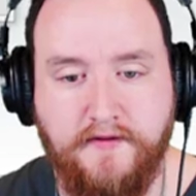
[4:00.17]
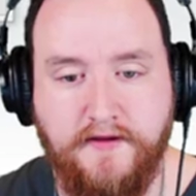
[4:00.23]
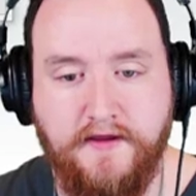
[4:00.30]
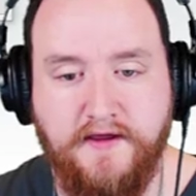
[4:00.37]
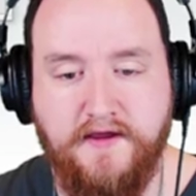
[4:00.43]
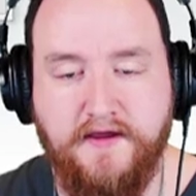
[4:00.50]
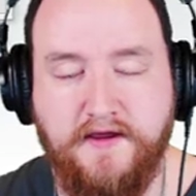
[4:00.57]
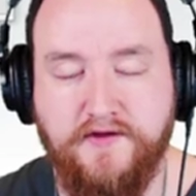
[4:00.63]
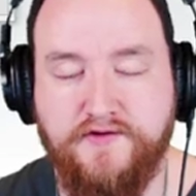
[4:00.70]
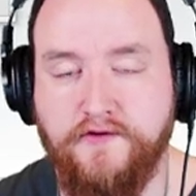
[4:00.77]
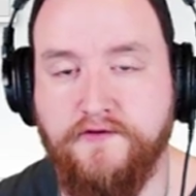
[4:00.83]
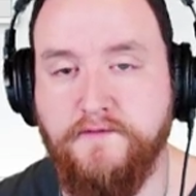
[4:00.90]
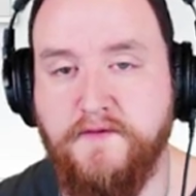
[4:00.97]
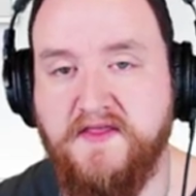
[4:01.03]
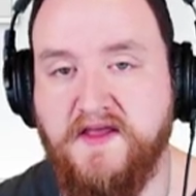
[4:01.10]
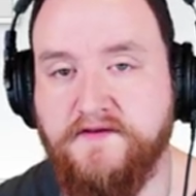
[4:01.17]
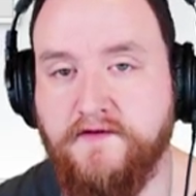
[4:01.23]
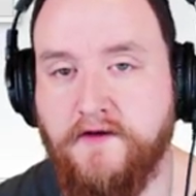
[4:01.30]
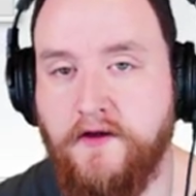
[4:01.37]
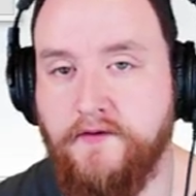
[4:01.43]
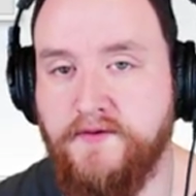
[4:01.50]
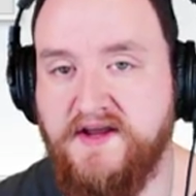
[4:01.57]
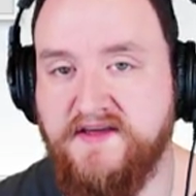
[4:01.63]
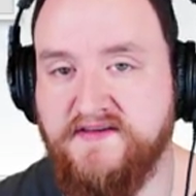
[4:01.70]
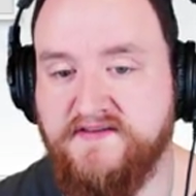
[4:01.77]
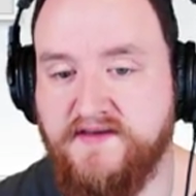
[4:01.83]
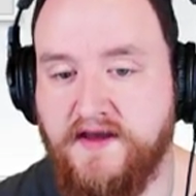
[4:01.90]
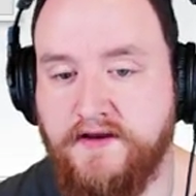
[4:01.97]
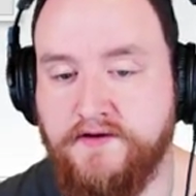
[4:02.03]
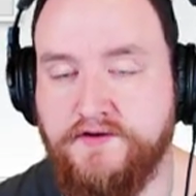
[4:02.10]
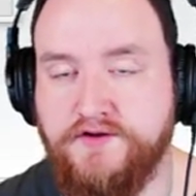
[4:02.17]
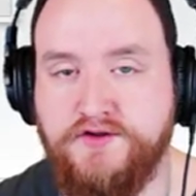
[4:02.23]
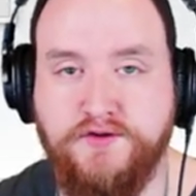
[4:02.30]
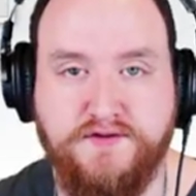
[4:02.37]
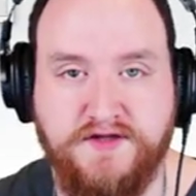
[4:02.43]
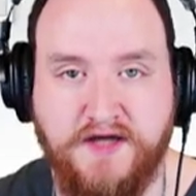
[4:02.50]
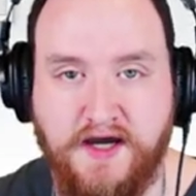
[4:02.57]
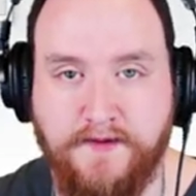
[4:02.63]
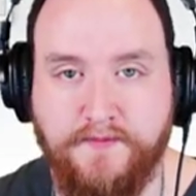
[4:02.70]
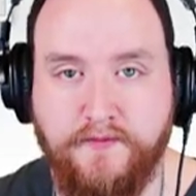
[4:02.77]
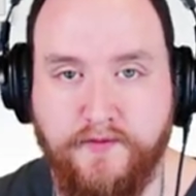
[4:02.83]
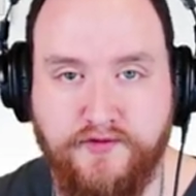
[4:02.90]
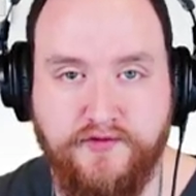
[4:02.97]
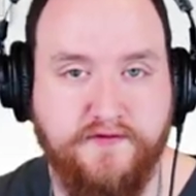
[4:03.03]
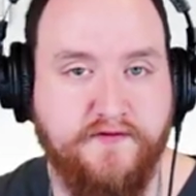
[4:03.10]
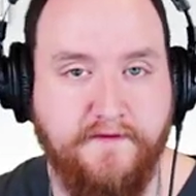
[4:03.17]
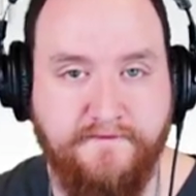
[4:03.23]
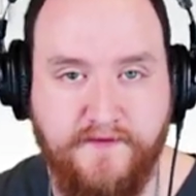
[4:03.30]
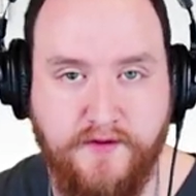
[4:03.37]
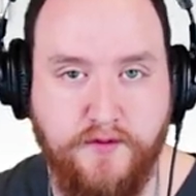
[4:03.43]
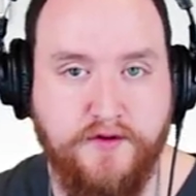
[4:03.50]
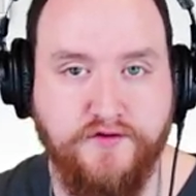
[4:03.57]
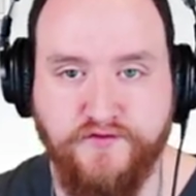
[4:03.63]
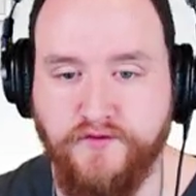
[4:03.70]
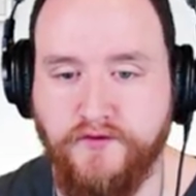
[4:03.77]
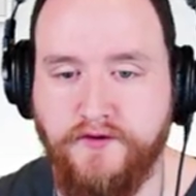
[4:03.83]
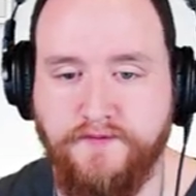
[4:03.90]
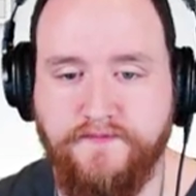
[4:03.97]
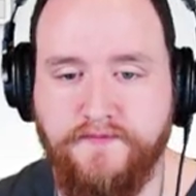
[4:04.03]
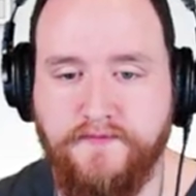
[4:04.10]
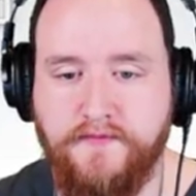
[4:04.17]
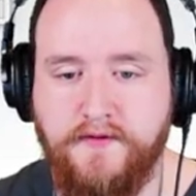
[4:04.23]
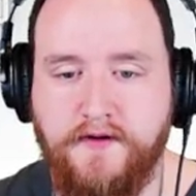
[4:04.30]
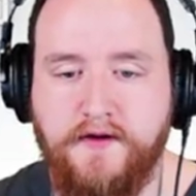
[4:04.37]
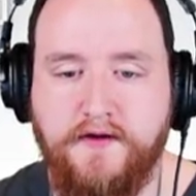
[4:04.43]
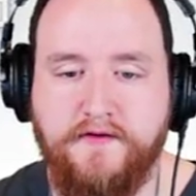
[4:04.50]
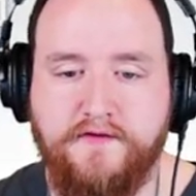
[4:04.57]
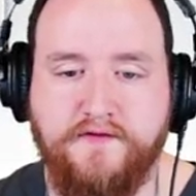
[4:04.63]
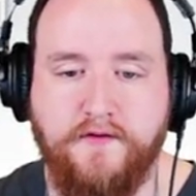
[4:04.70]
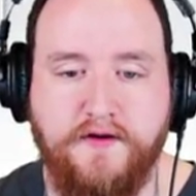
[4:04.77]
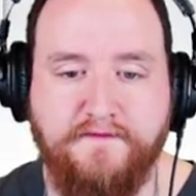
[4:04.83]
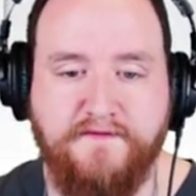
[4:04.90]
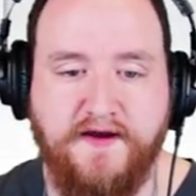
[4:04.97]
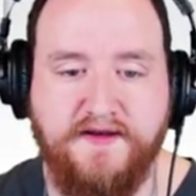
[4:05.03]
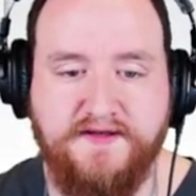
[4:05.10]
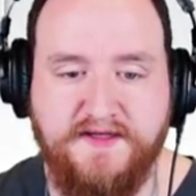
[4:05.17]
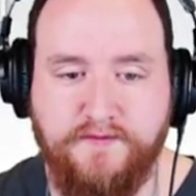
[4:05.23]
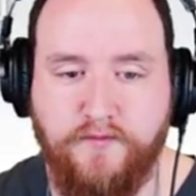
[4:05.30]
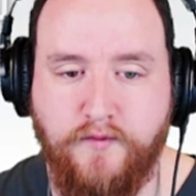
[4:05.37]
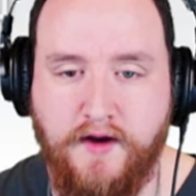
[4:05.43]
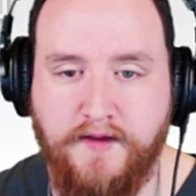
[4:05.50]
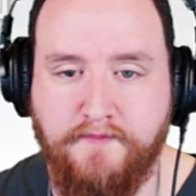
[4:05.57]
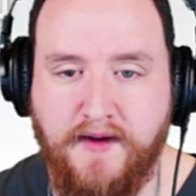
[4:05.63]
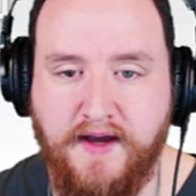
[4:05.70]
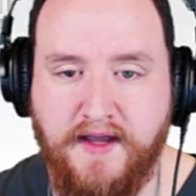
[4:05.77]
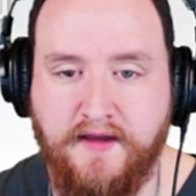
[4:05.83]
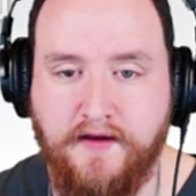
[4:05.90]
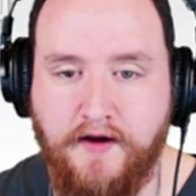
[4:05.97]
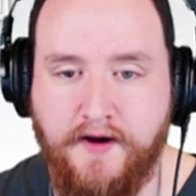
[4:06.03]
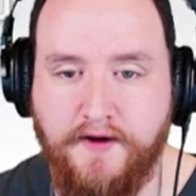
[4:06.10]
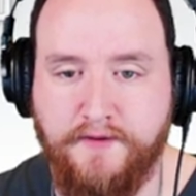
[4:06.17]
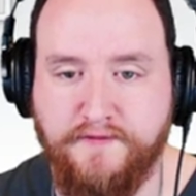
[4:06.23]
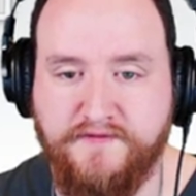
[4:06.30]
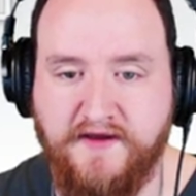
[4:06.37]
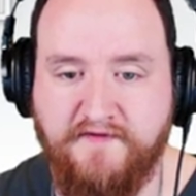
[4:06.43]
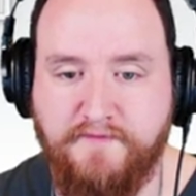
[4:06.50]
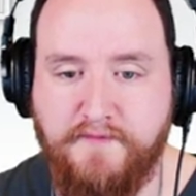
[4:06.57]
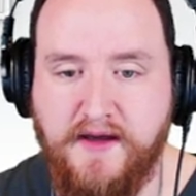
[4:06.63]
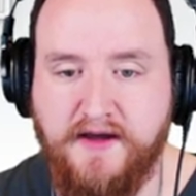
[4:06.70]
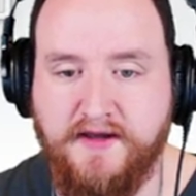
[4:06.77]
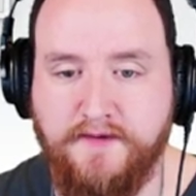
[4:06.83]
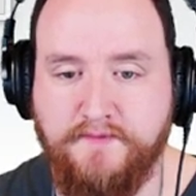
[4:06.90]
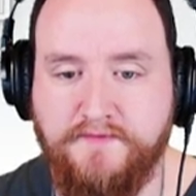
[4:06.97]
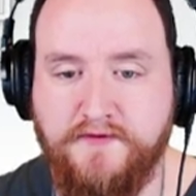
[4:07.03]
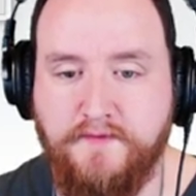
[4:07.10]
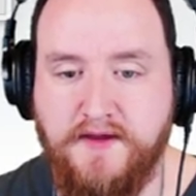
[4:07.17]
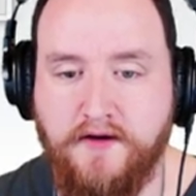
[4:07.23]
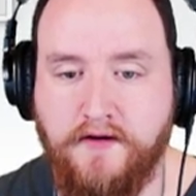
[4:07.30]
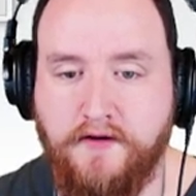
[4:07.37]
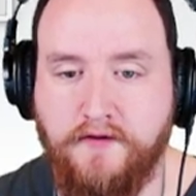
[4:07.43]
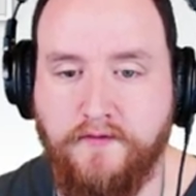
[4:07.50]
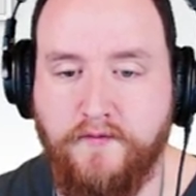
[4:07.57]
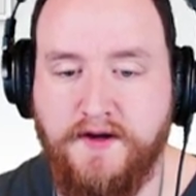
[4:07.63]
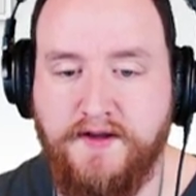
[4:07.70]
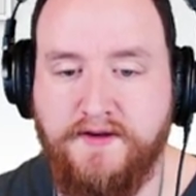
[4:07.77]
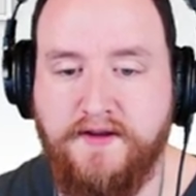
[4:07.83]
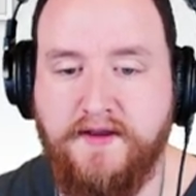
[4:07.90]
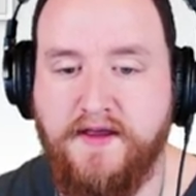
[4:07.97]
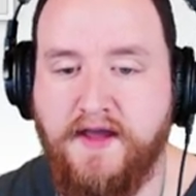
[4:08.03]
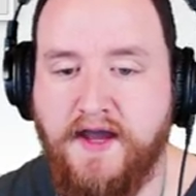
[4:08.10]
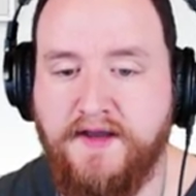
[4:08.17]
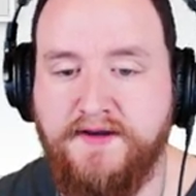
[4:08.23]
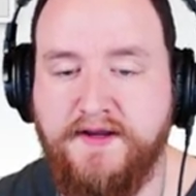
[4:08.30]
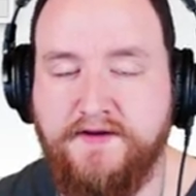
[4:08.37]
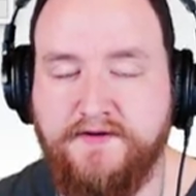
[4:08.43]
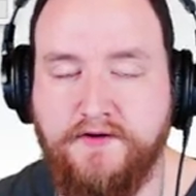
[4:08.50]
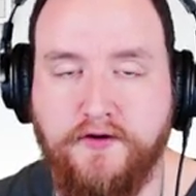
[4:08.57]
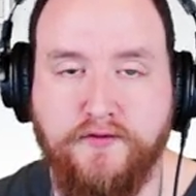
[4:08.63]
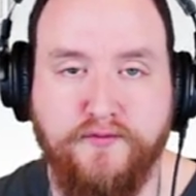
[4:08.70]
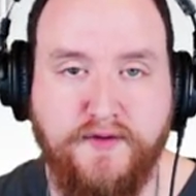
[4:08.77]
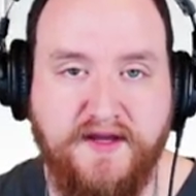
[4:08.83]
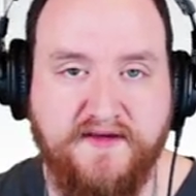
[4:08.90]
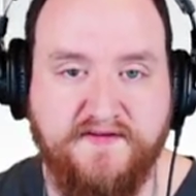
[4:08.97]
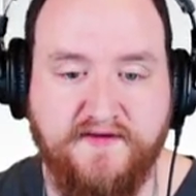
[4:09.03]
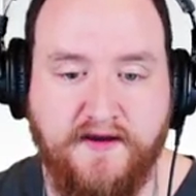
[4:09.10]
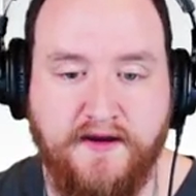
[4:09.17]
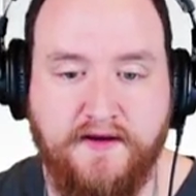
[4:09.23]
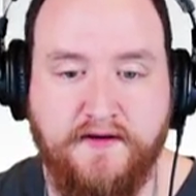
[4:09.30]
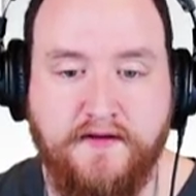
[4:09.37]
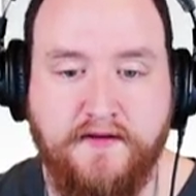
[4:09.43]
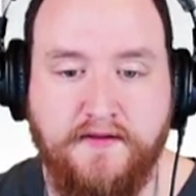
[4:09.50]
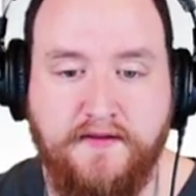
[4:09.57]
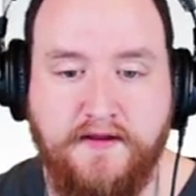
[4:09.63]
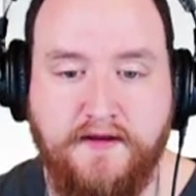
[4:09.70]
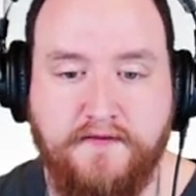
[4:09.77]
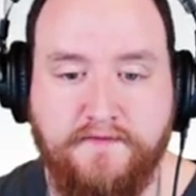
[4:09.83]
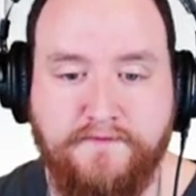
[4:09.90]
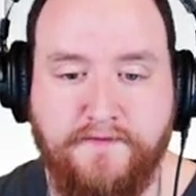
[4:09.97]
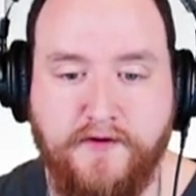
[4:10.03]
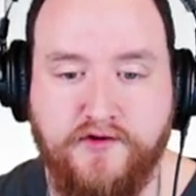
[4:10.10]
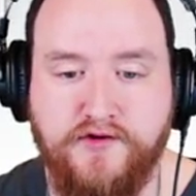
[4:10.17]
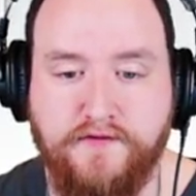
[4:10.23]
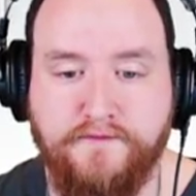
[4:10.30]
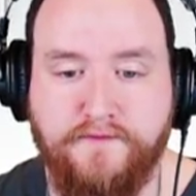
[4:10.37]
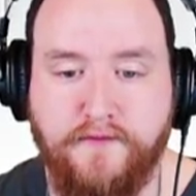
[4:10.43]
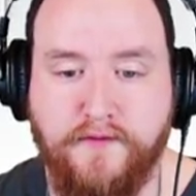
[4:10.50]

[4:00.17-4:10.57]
it shows me that it's already assigned to top, which is a view control. So if I did want my autosave backup to be Alt-1, I'd need to go reassign the function for